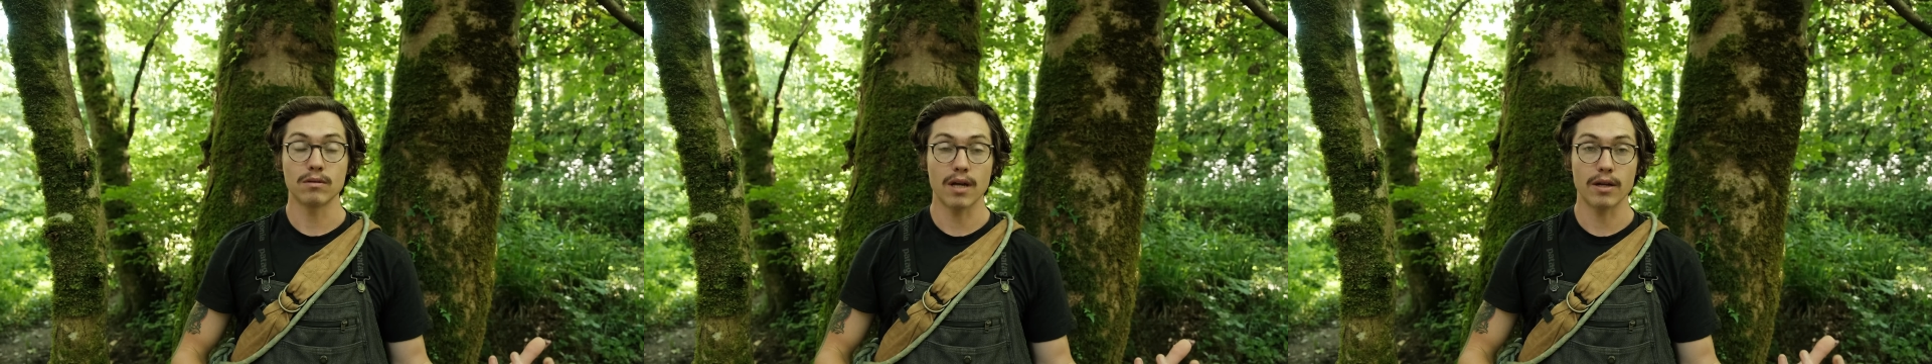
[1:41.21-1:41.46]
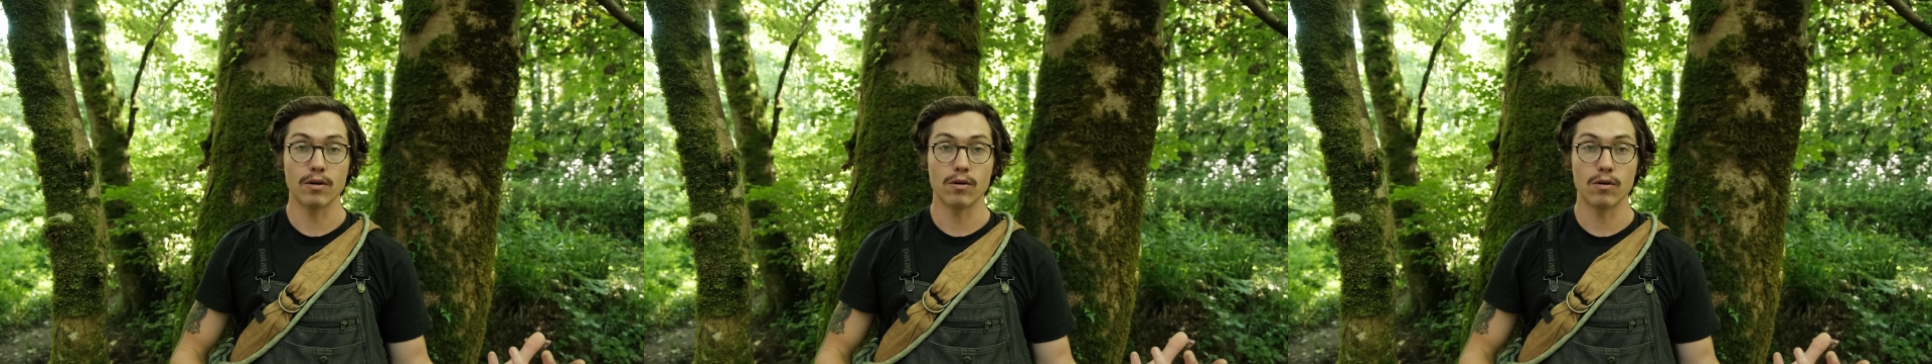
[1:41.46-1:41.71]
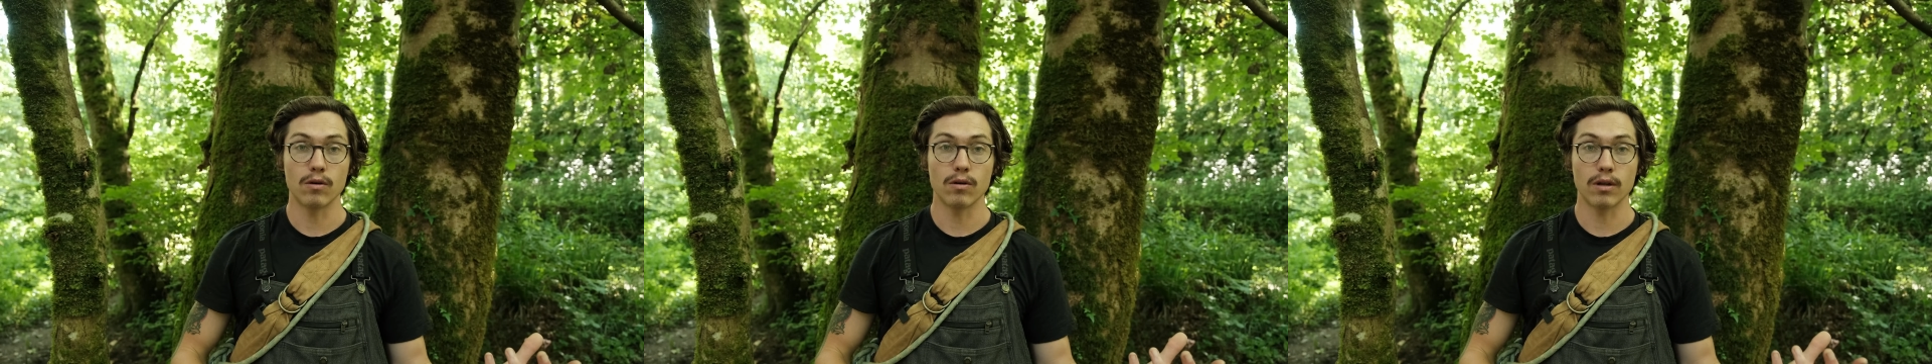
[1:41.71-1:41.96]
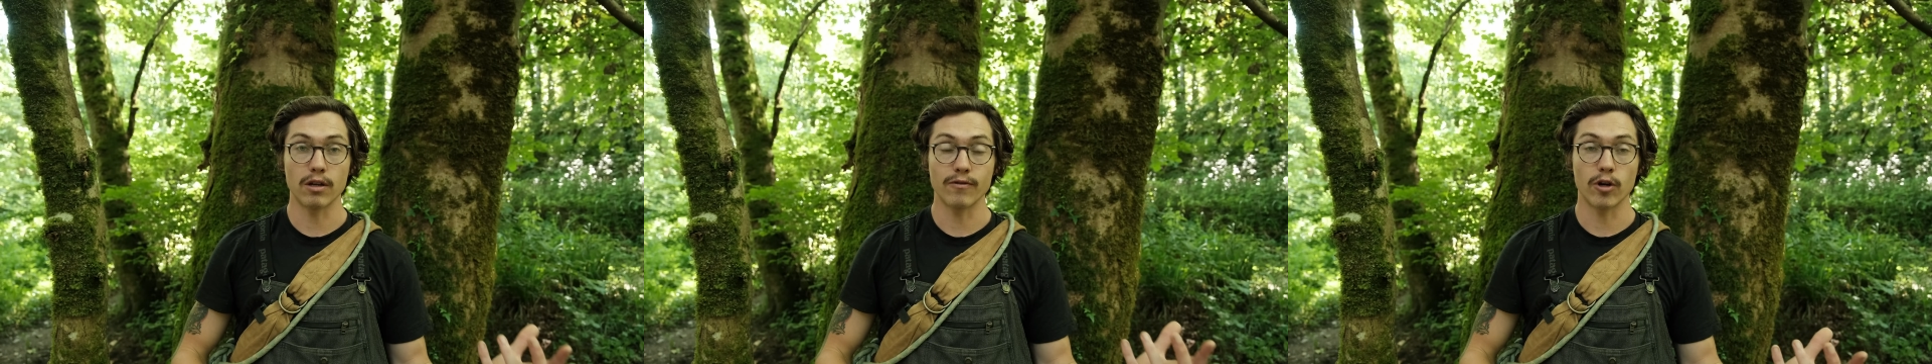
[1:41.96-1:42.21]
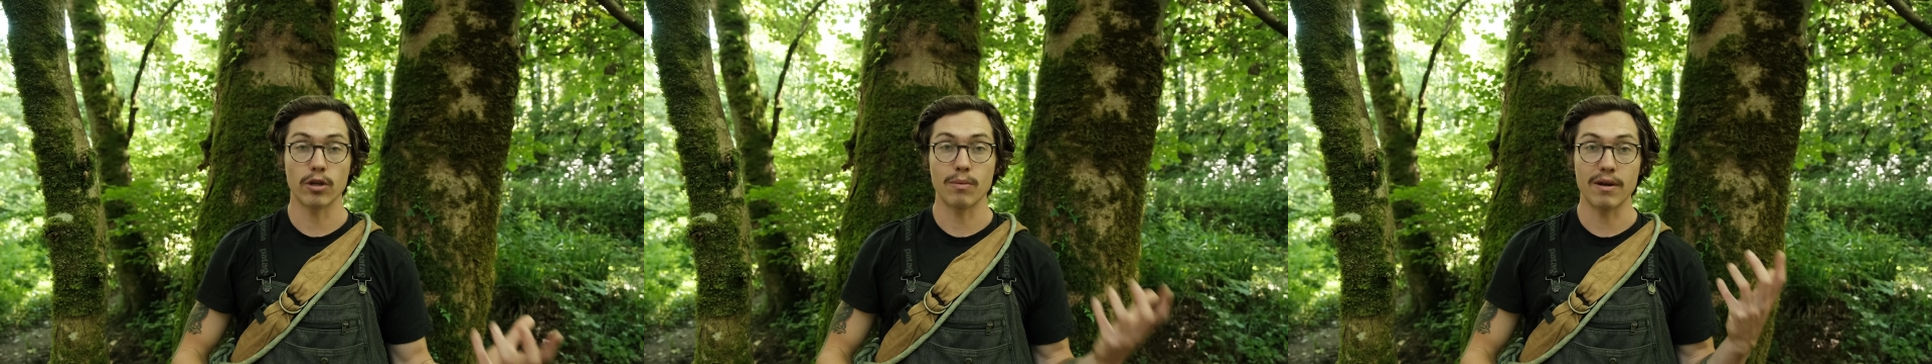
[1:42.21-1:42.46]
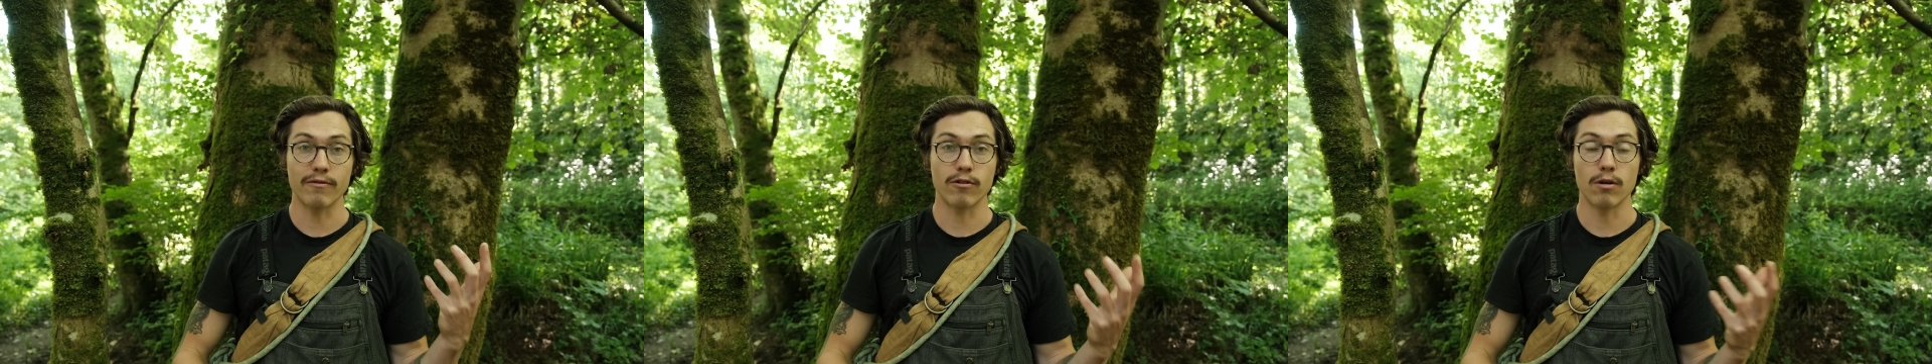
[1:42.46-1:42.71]
that you've got the
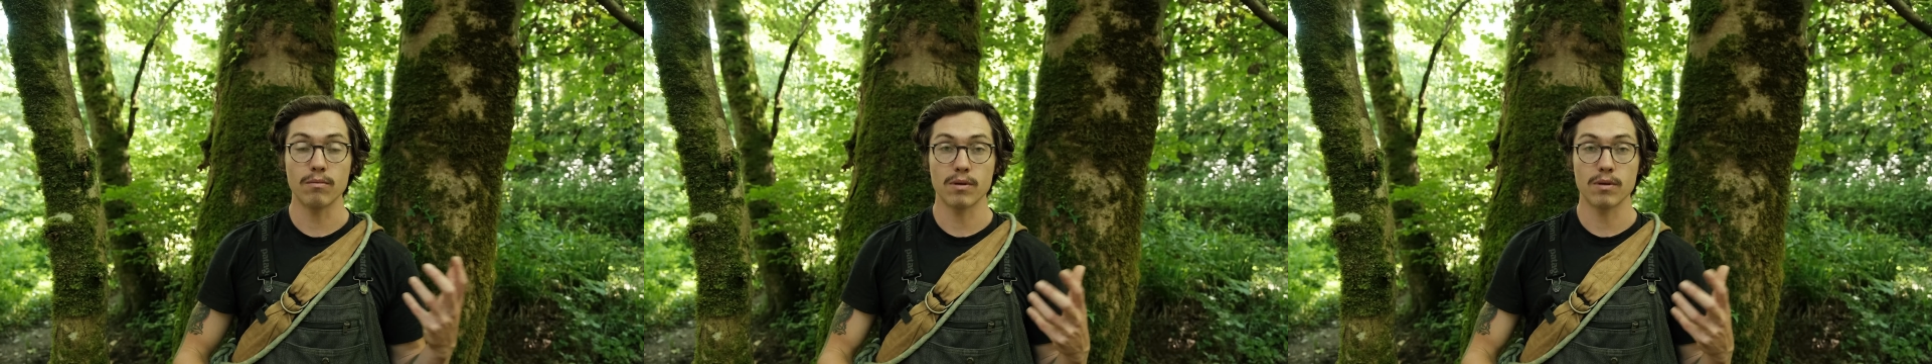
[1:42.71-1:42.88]
meat from.